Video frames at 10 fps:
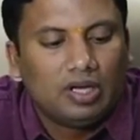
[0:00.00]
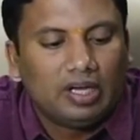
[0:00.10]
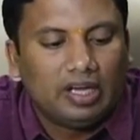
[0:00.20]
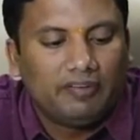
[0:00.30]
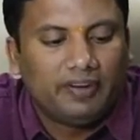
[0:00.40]

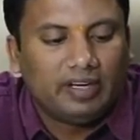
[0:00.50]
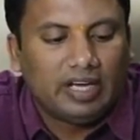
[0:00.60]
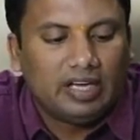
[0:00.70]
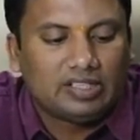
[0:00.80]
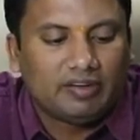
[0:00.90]
If it
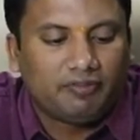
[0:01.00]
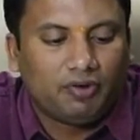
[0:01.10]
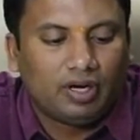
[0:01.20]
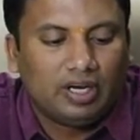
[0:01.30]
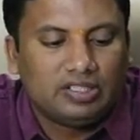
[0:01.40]
is a 4
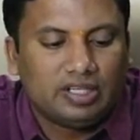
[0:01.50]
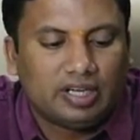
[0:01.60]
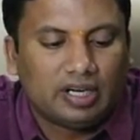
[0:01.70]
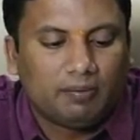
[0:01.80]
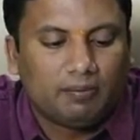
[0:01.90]
digit
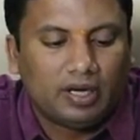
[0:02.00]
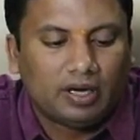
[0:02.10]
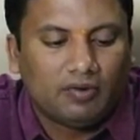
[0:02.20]
number,